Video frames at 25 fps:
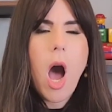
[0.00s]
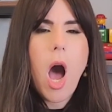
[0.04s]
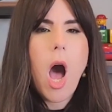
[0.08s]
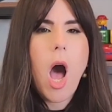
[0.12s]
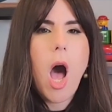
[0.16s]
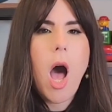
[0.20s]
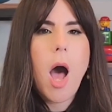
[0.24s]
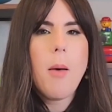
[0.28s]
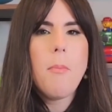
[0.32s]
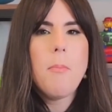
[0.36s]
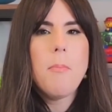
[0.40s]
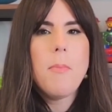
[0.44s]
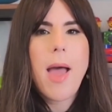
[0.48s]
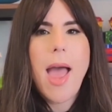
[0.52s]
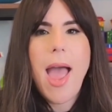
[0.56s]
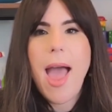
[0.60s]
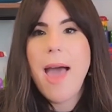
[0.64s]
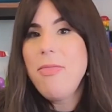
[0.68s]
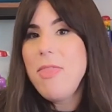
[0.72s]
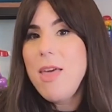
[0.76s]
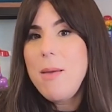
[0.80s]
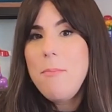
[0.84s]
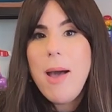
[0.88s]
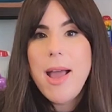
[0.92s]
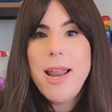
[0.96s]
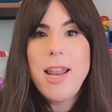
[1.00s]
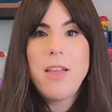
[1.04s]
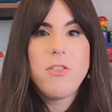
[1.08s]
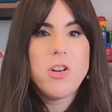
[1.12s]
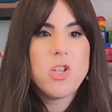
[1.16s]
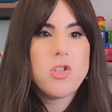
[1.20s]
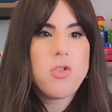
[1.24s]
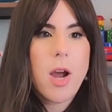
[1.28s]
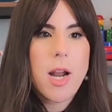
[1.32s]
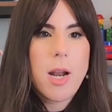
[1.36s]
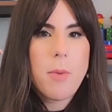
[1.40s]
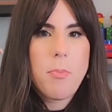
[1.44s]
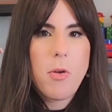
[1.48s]
And they might even
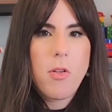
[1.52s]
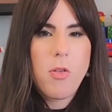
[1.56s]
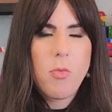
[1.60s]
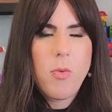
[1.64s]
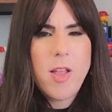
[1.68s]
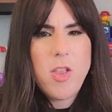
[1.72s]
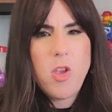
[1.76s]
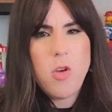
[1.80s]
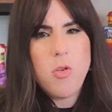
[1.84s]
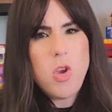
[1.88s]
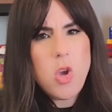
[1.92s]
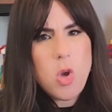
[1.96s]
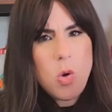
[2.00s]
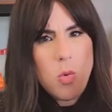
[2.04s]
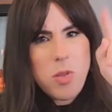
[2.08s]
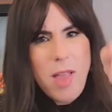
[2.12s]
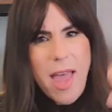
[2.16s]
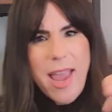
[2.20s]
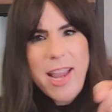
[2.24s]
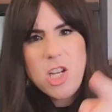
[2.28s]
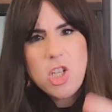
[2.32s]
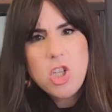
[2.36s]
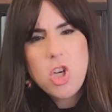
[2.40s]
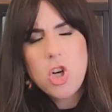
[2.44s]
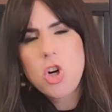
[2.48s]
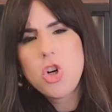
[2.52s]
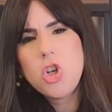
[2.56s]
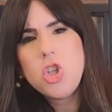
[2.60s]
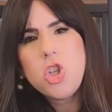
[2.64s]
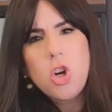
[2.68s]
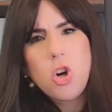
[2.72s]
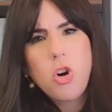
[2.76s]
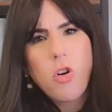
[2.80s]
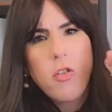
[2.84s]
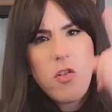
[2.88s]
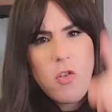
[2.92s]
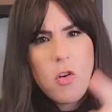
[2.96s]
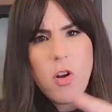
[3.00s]
try to persuade you, you like sugar.
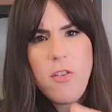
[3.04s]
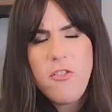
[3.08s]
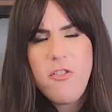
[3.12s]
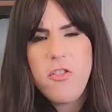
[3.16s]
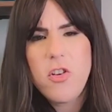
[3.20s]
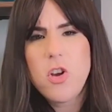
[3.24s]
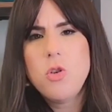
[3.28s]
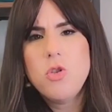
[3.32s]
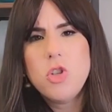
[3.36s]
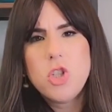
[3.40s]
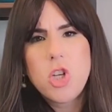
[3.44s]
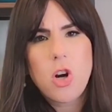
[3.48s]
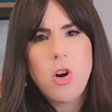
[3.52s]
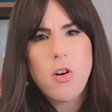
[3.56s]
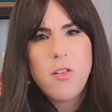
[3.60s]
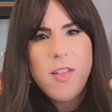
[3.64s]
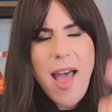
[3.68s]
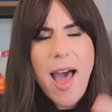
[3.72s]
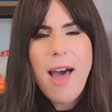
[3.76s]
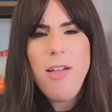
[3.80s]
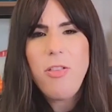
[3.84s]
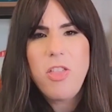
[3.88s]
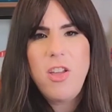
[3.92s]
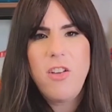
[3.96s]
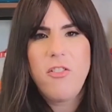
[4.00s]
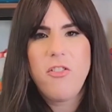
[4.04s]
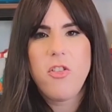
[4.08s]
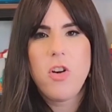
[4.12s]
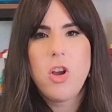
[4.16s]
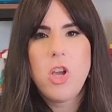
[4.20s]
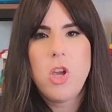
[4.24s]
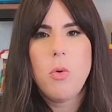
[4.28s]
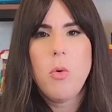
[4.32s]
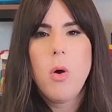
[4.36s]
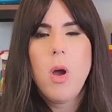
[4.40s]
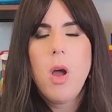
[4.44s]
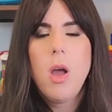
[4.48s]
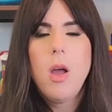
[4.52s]
Sugar is good for you. Sugar is healthy for
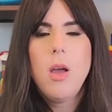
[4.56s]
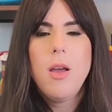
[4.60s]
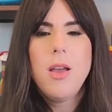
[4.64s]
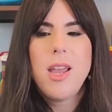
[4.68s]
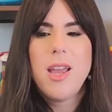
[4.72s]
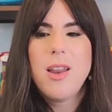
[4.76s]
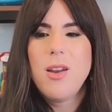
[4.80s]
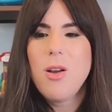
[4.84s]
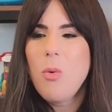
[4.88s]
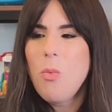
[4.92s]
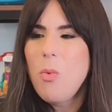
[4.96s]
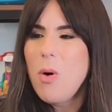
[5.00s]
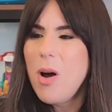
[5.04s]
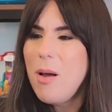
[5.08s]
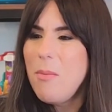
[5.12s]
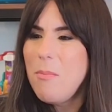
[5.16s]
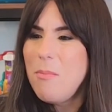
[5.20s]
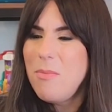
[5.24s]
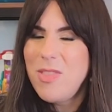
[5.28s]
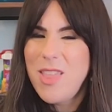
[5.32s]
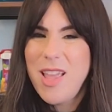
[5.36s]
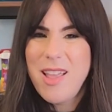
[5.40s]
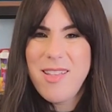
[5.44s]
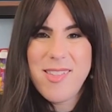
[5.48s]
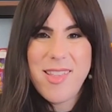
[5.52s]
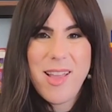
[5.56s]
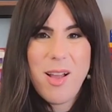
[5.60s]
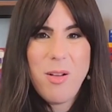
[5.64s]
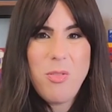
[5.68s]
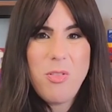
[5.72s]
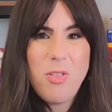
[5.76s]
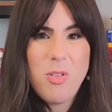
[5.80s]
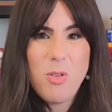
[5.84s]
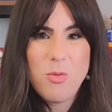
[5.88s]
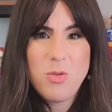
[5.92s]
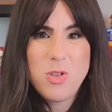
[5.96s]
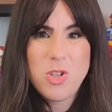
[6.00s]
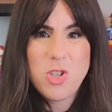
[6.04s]
you. You know what? They
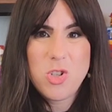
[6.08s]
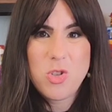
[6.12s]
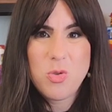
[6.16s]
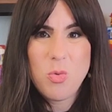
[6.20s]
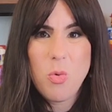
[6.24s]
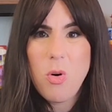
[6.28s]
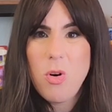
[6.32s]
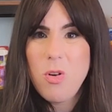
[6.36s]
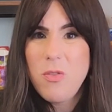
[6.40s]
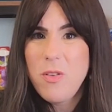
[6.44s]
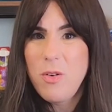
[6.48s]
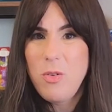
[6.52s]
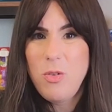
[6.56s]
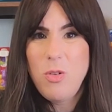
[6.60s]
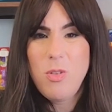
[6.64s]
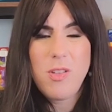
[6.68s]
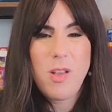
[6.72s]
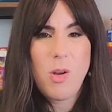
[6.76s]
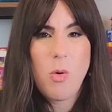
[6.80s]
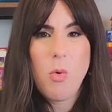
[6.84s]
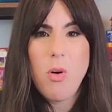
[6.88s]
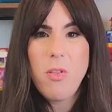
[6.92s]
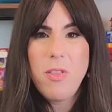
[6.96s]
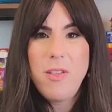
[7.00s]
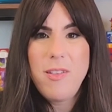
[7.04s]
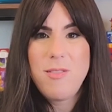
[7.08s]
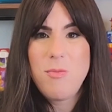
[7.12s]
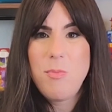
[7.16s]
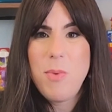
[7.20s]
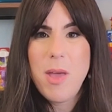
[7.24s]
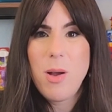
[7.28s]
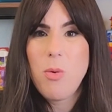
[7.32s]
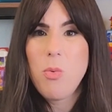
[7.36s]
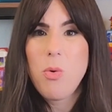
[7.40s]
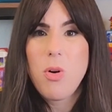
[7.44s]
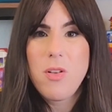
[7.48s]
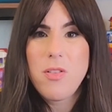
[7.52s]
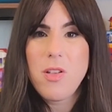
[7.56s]
sound so sure. They're using all these
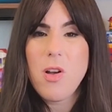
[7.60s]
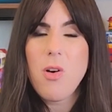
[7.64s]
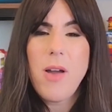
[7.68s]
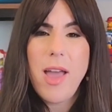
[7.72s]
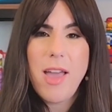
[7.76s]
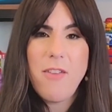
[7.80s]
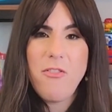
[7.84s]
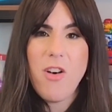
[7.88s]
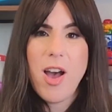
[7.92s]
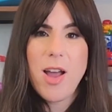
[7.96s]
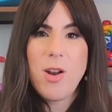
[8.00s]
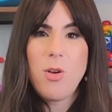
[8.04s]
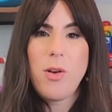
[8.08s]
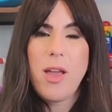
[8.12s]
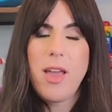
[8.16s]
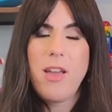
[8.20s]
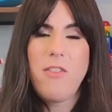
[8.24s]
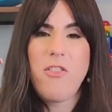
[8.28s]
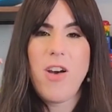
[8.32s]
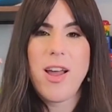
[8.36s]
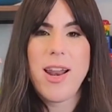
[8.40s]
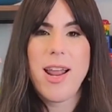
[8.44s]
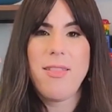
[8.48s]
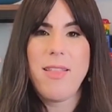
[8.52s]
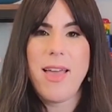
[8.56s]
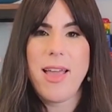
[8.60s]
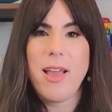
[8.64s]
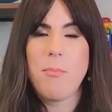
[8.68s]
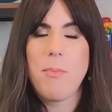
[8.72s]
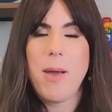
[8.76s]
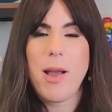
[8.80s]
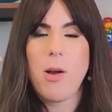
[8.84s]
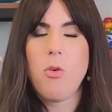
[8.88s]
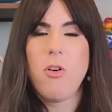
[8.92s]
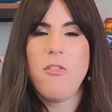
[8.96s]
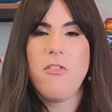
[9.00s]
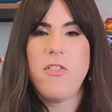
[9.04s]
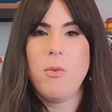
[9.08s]
big words. Okay, fine. I like
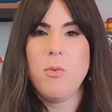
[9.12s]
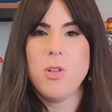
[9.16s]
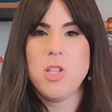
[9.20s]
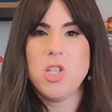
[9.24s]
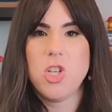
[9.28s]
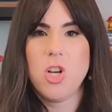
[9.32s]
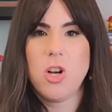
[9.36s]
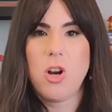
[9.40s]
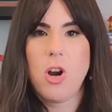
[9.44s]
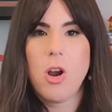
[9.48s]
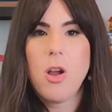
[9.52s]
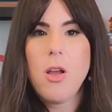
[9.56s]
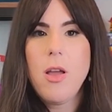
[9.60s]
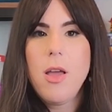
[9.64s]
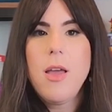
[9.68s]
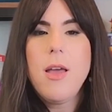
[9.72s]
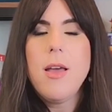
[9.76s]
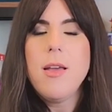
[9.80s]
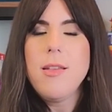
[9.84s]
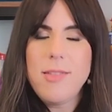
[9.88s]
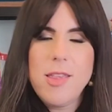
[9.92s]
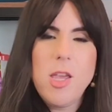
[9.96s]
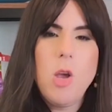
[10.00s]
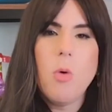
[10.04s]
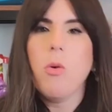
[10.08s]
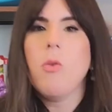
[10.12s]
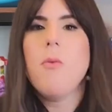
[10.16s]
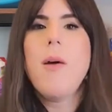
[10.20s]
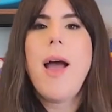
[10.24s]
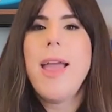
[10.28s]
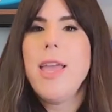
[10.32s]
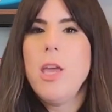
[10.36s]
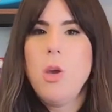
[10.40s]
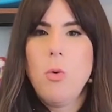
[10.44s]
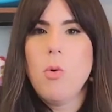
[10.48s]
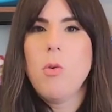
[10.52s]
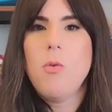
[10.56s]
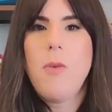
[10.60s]
my coffee with sugar. You were
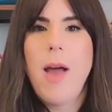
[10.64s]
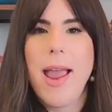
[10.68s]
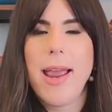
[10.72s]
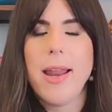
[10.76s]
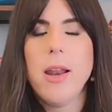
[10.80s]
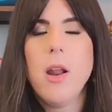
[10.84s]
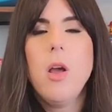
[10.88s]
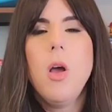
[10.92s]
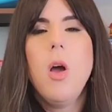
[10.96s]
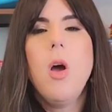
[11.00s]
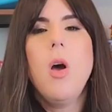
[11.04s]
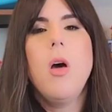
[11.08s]
right.